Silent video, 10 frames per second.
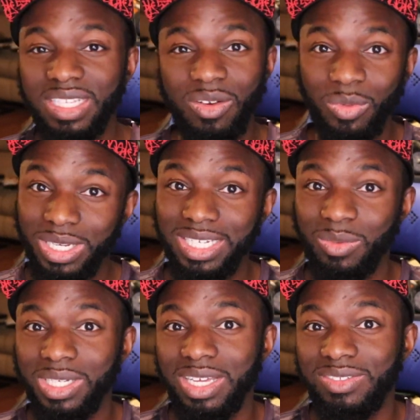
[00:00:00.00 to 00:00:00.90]
Really
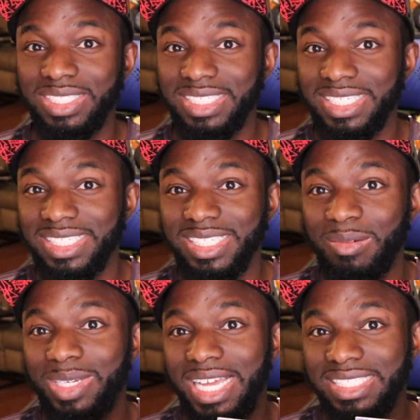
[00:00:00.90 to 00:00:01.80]
would love to see
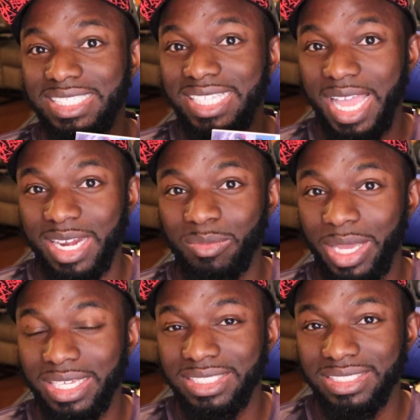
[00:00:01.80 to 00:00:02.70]
something like this
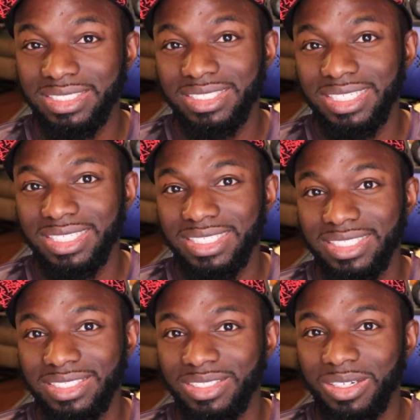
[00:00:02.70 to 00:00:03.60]
animated,
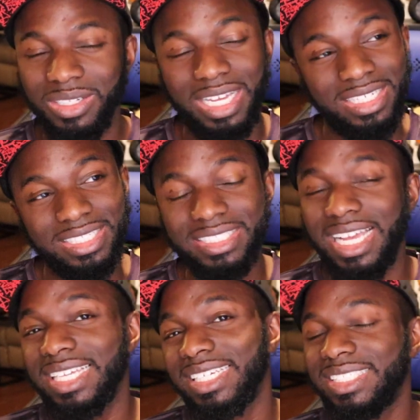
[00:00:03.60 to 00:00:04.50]
You know, like, let's
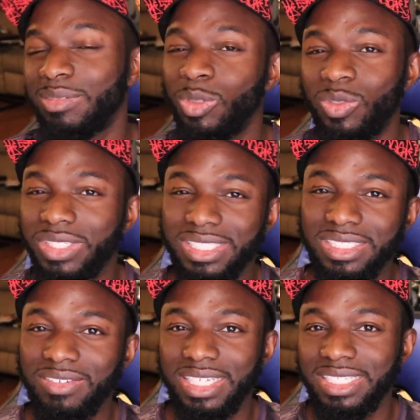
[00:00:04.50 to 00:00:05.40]
not get into movies and
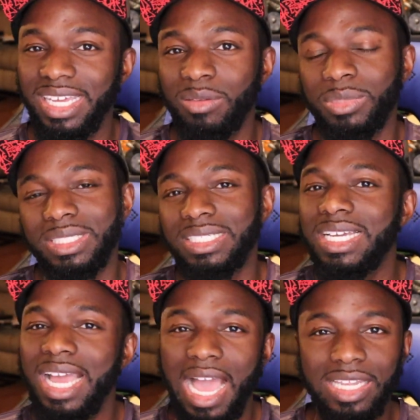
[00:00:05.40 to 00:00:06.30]
stuff like that, but
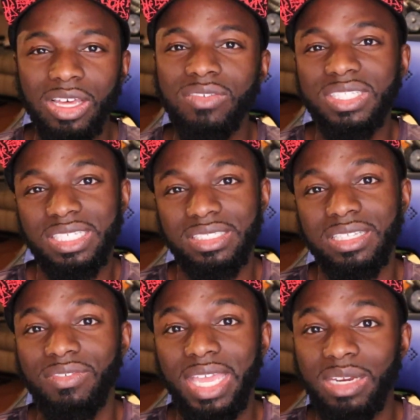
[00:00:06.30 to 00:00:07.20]
I love seeing
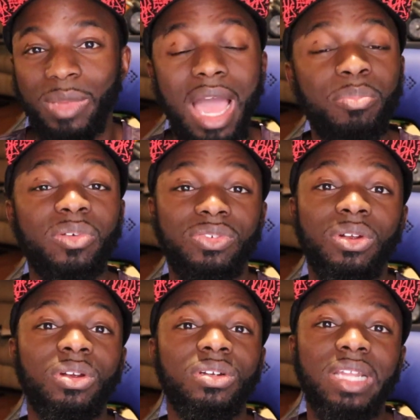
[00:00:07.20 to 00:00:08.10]
stuff animated. I
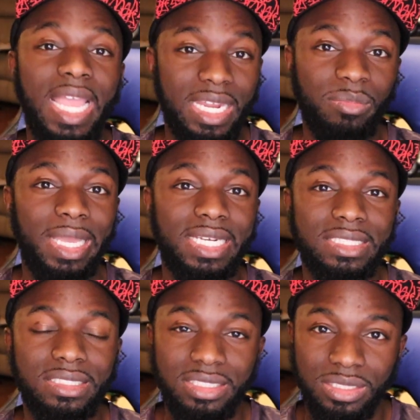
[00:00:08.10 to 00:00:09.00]
prefer
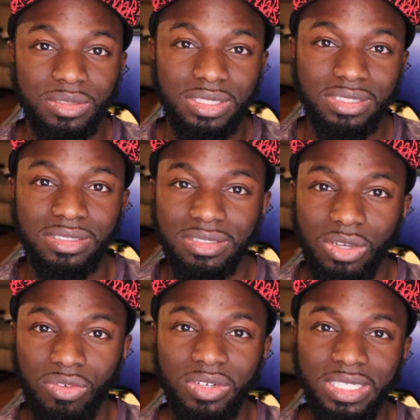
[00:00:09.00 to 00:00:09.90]
animated series
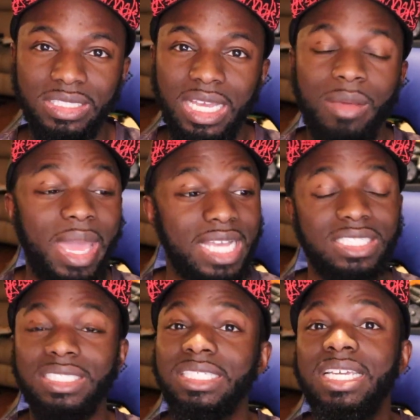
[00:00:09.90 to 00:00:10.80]
over anything. I'm
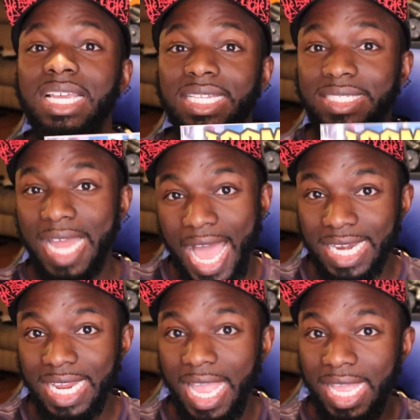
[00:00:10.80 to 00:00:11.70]
actually
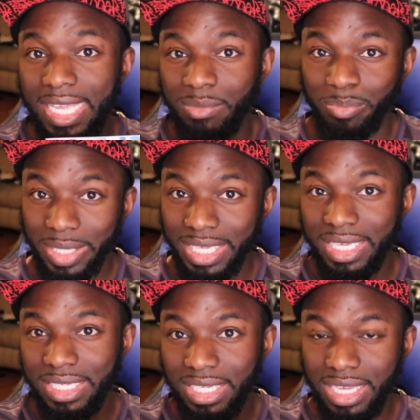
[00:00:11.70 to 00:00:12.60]
not a
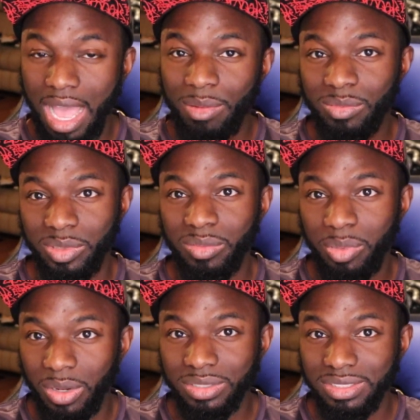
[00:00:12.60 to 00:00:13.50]
big comic book
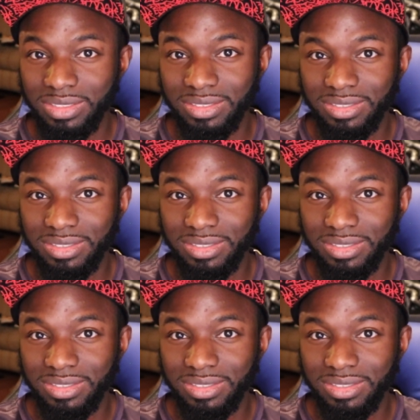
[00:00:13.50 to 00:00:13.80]
person.